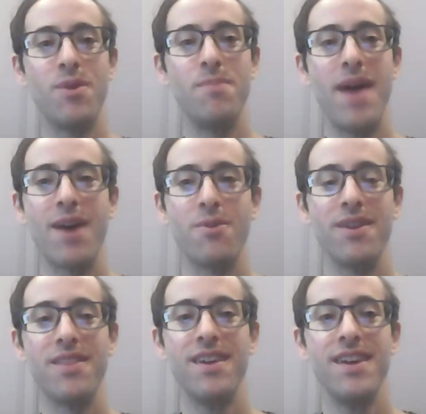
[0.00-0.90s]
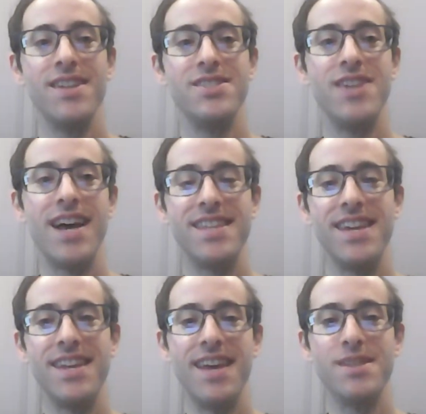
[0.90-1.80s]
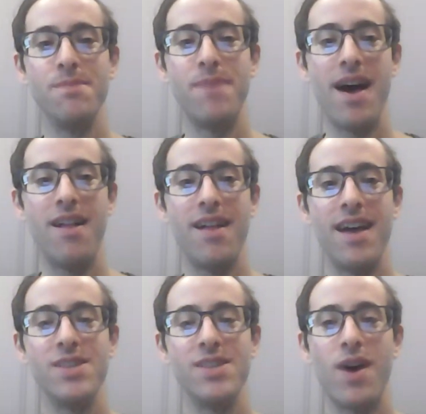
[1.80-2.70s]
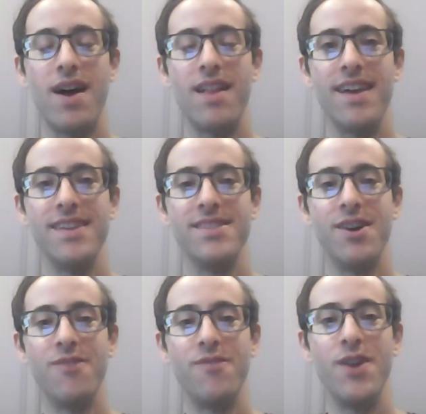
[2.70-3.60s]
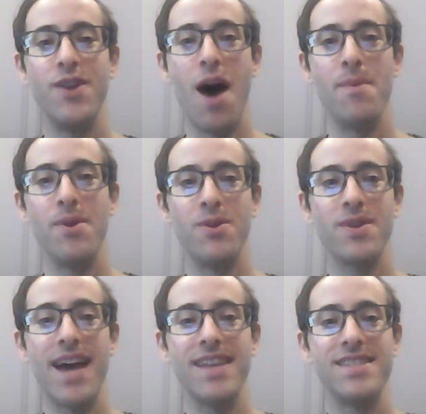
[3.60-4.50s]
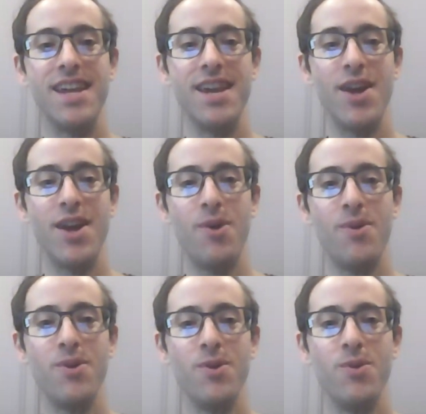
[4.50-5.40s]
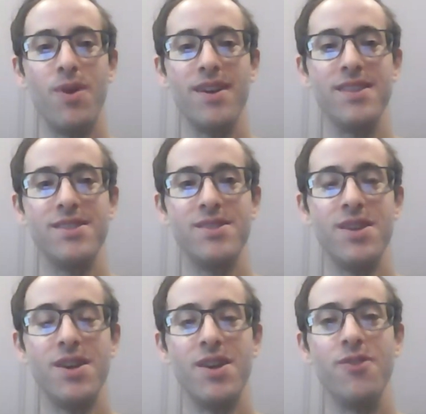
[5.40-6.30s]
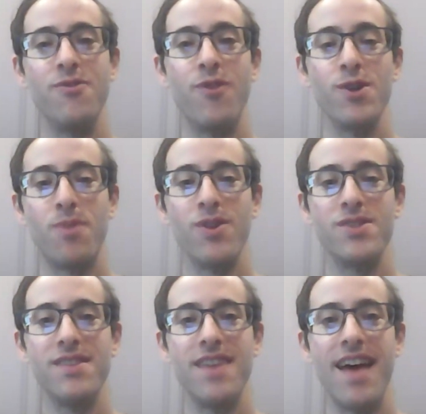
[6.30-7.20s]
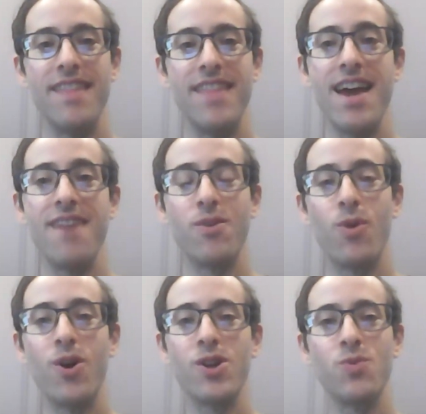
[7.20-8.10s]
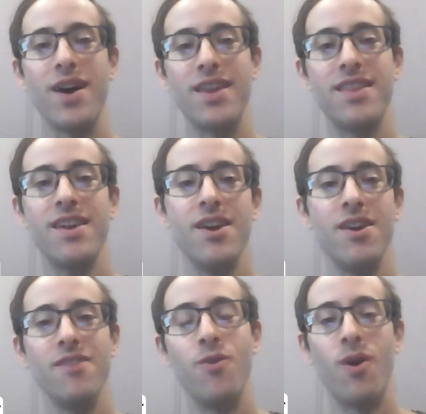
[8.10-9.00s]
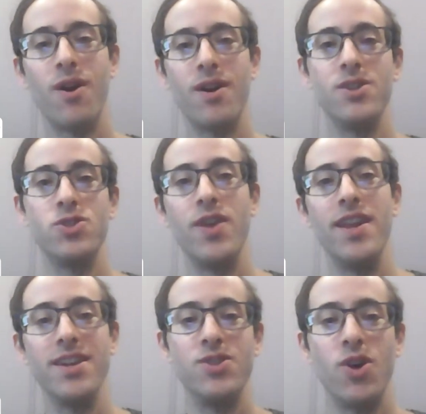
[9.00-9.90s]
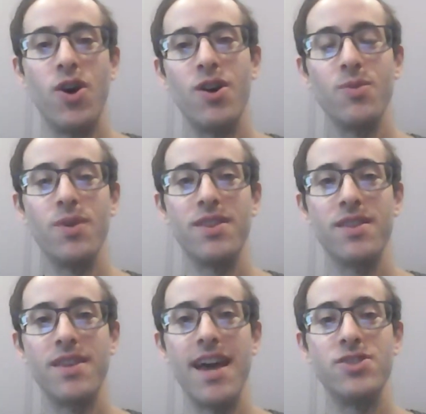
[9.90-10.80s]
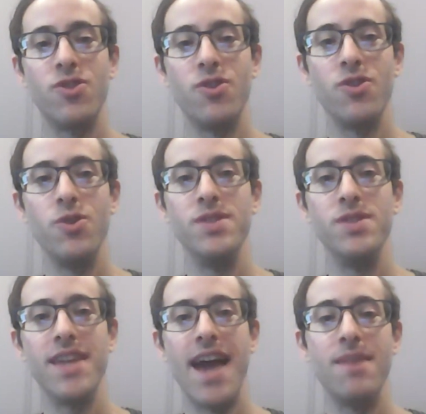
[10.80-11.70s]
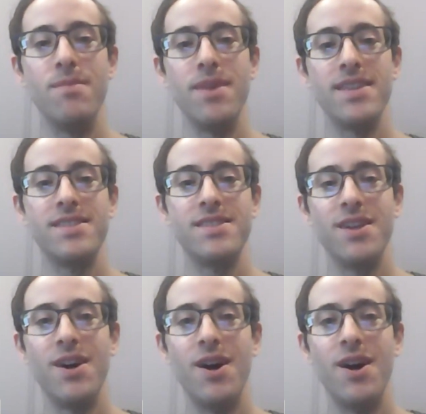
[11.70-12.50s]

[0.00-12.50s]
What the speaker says: we're back with Jesse and Isabel, as well as a phenomenal guest, Tino, who was the first person that they ever worked with for treating a dog with cancer using cannabis.